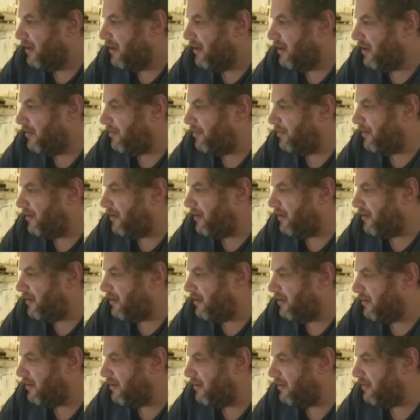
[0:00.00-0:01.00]
happening
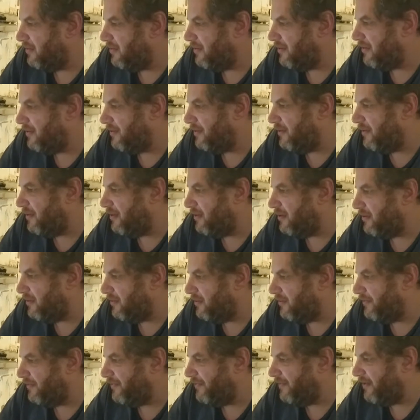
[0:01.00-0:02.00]
with
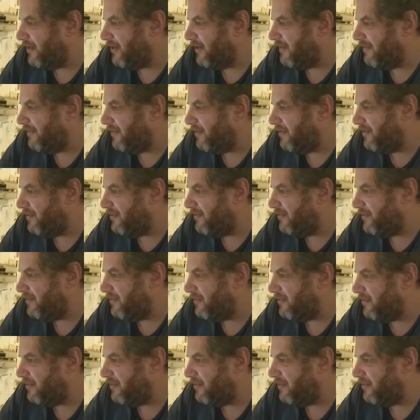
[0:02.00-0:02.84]
Norton's antivirus,